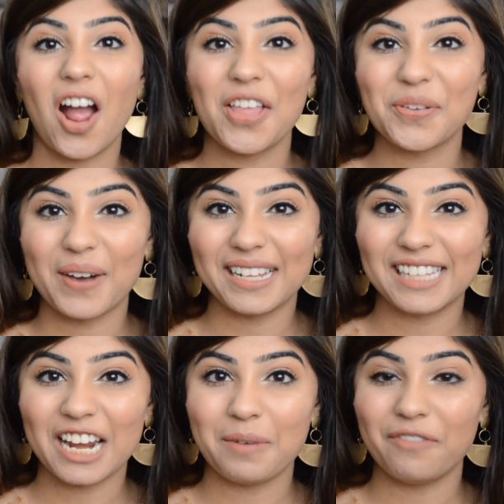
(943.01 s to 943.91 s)
On the right
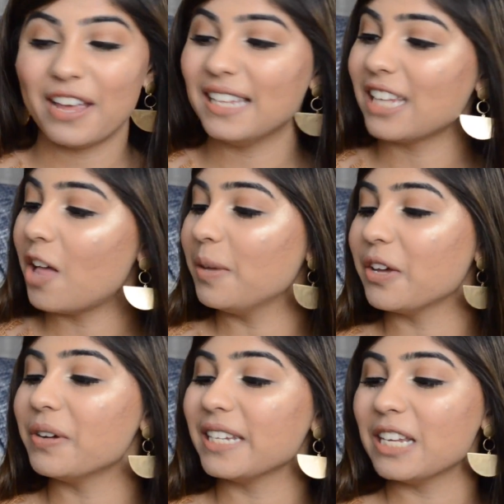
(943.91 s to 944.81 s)
side of my face, I'll be
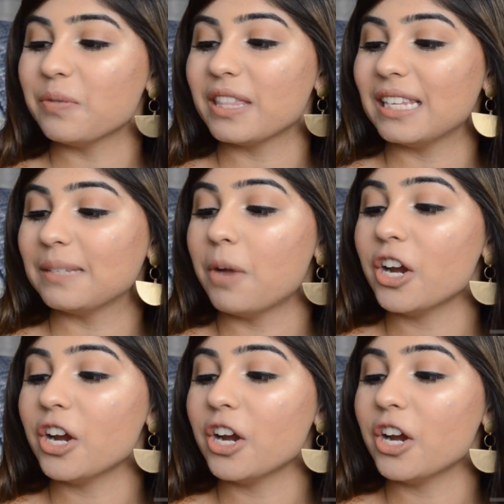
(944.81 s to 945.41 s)
going in with this